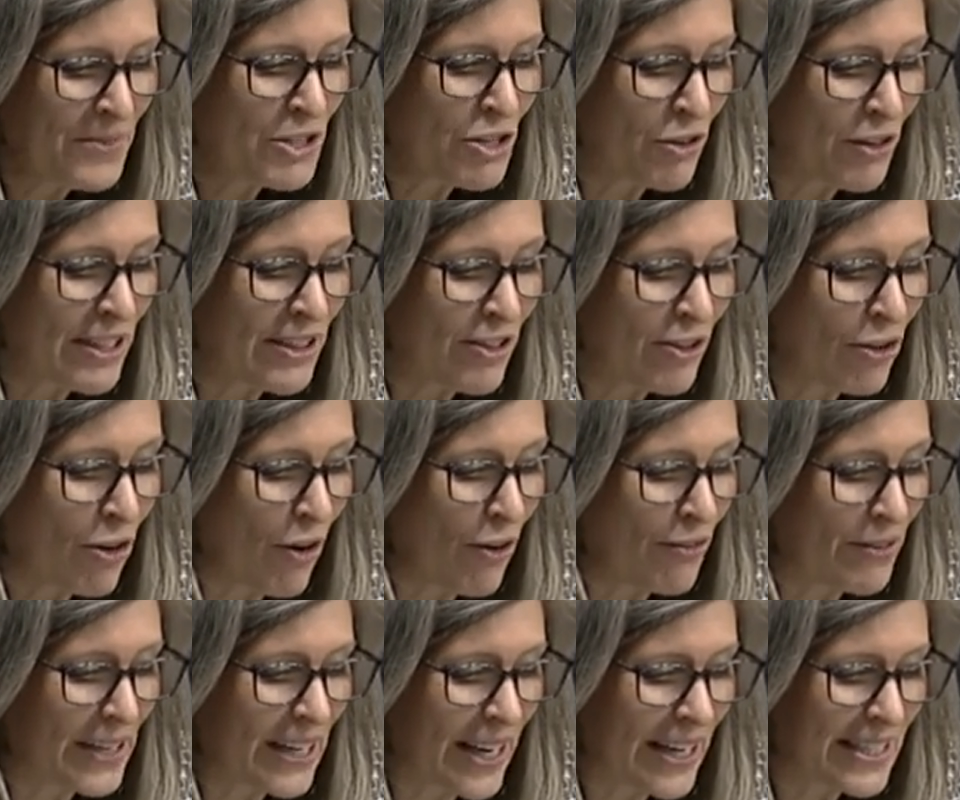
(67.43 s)
During the
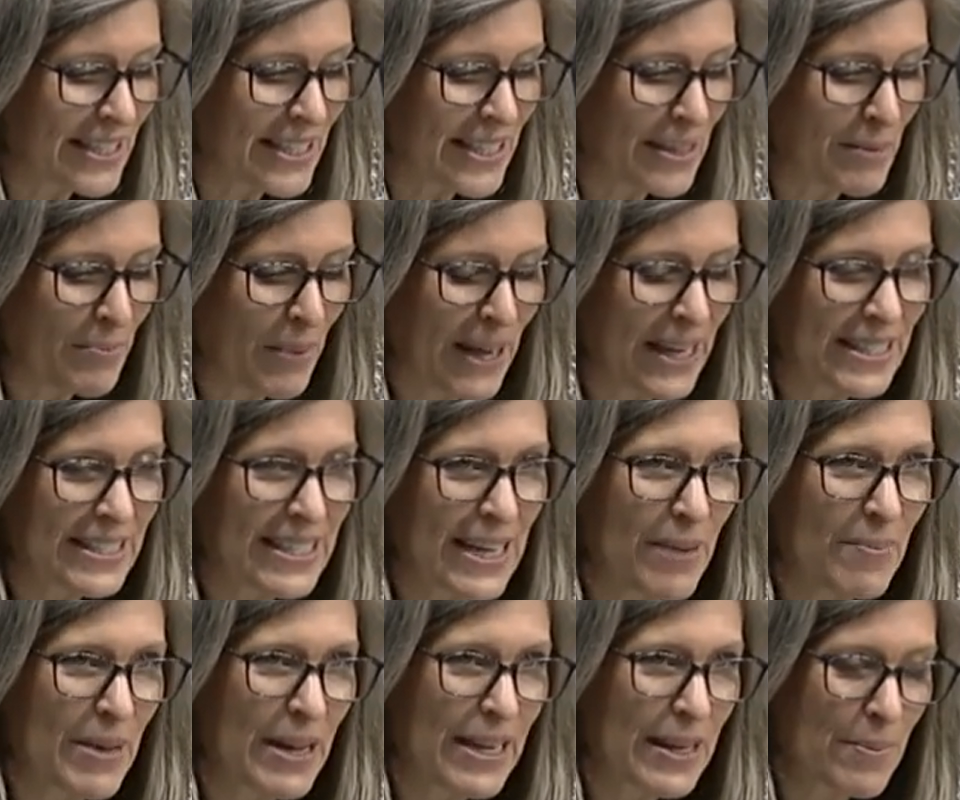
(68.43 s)
COVID 19
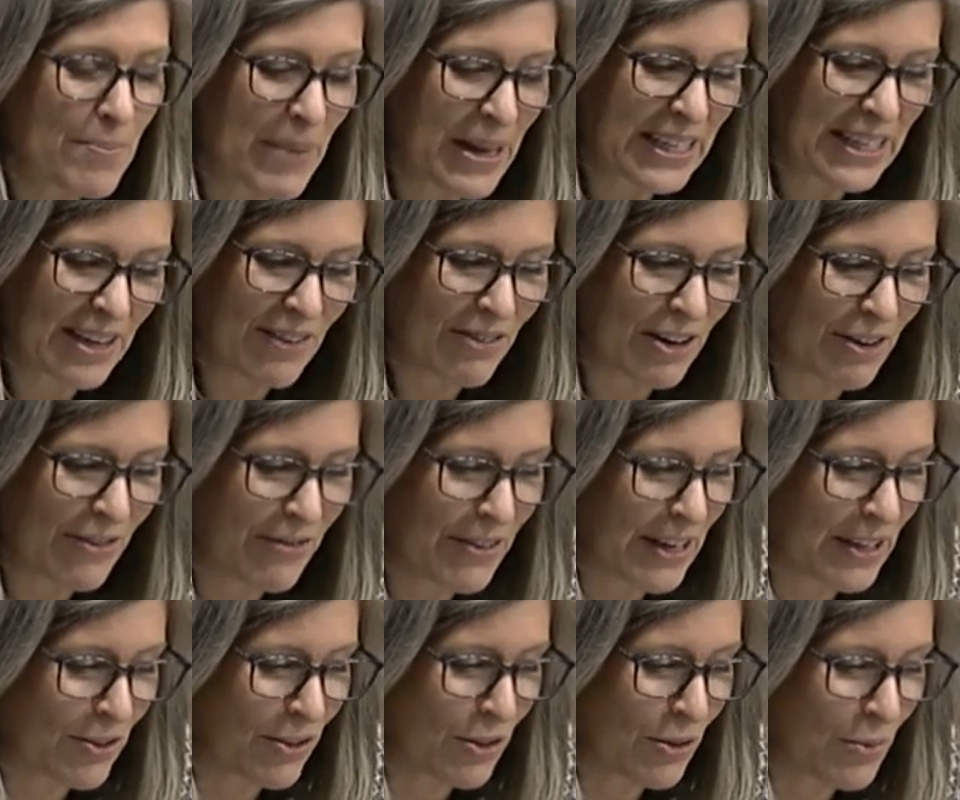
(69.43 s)
pandemic, many of our
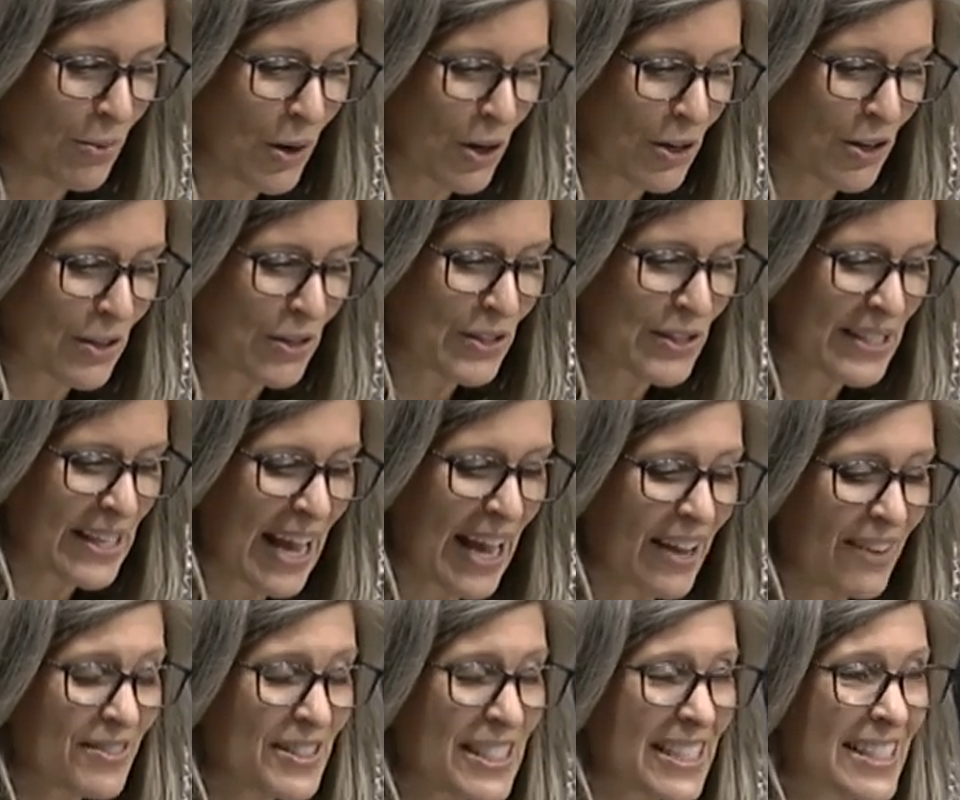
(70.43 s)
federal workers
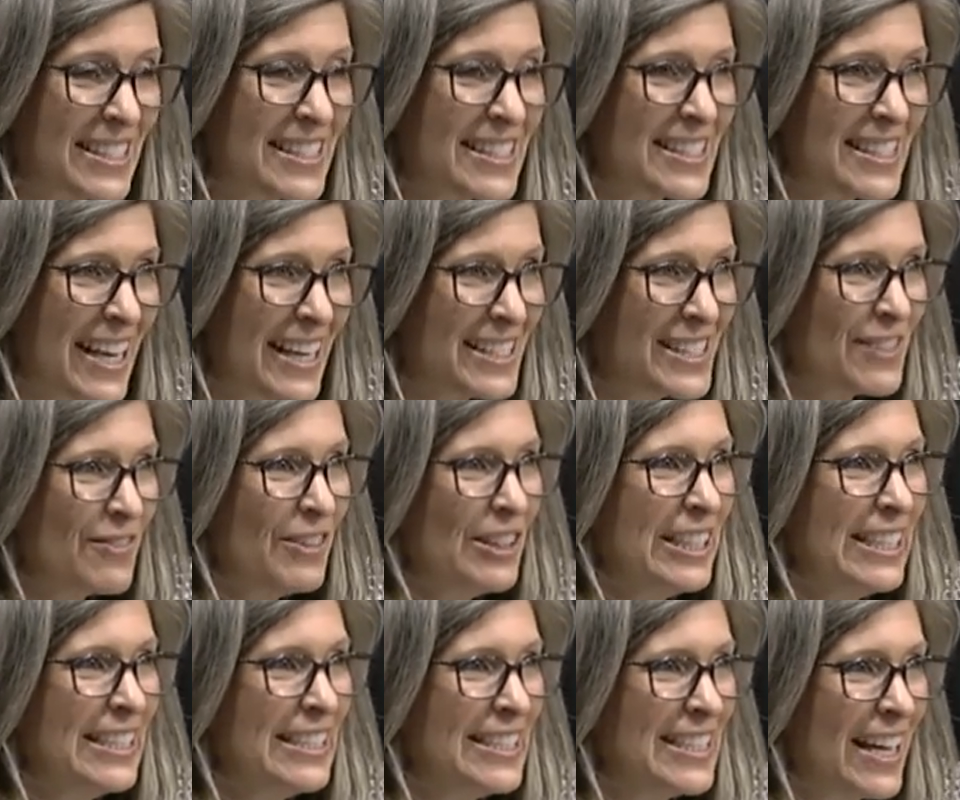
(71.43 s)
have
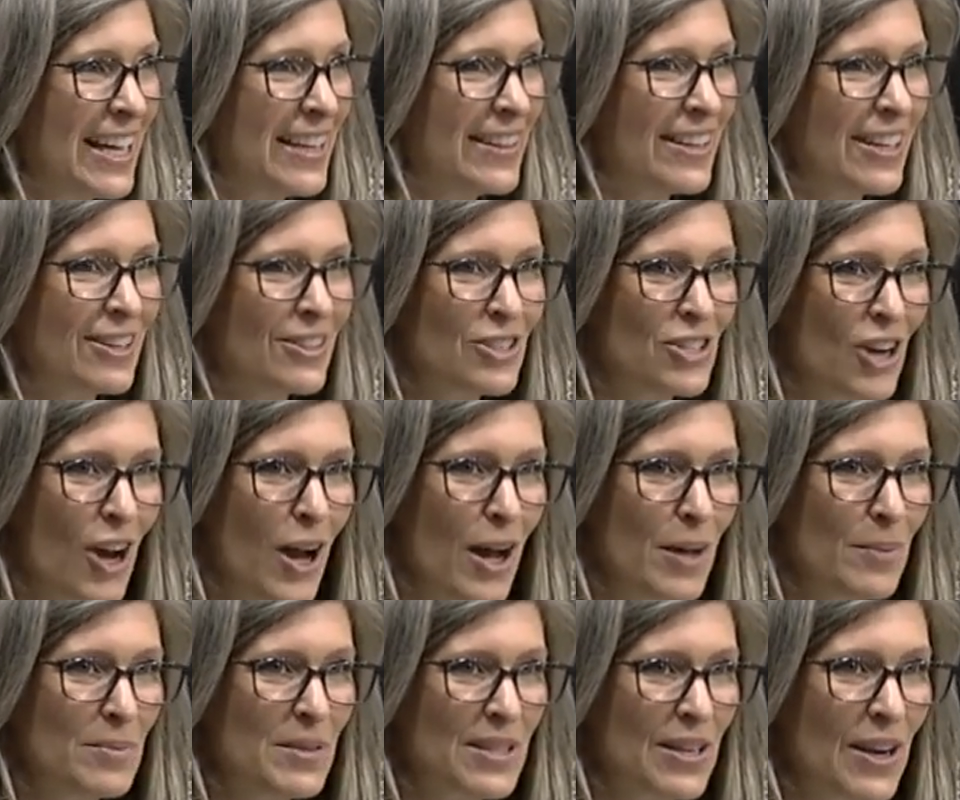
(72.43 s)
successfully done their
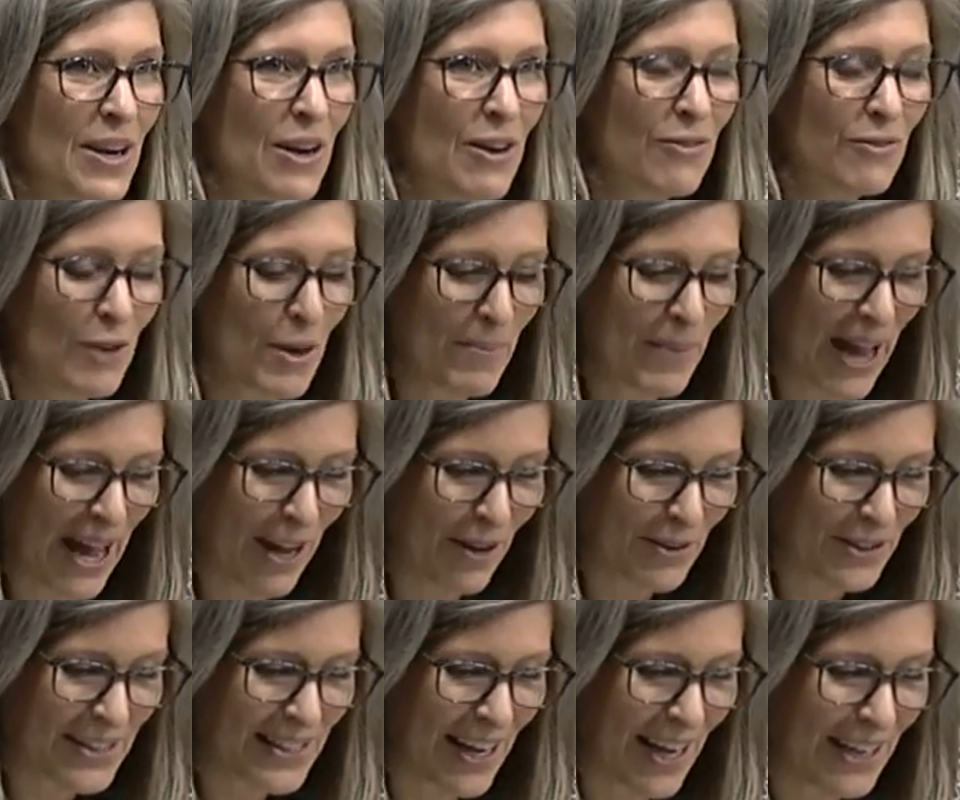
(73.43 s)
jobs from
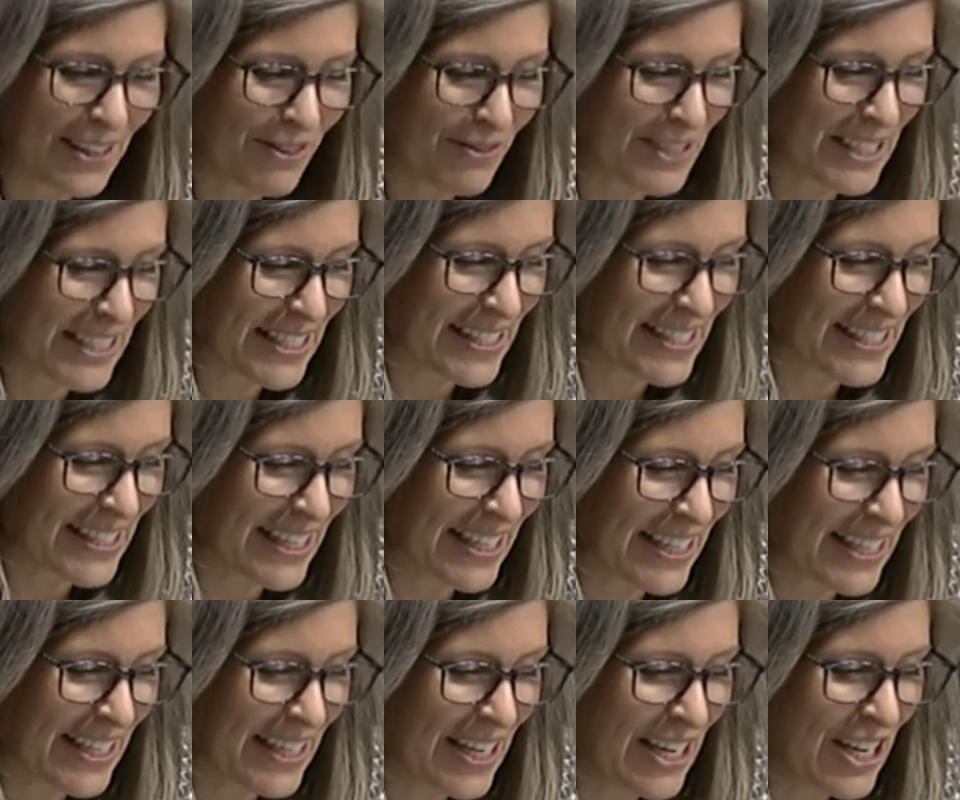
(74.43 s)
outside of
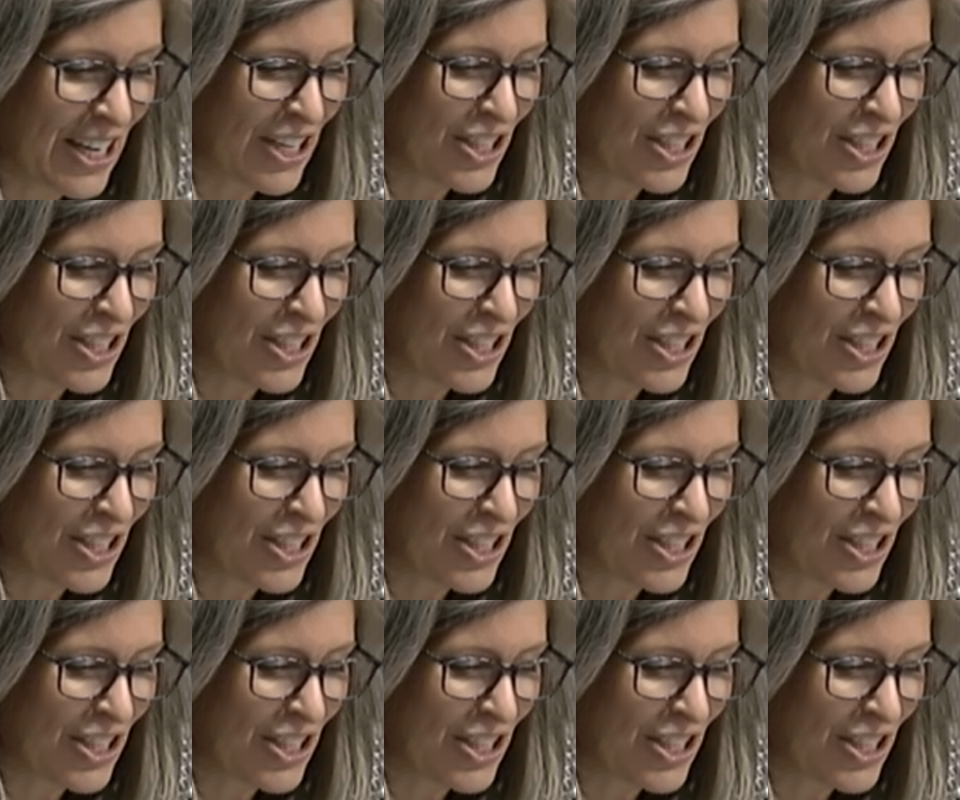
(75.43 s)
DC,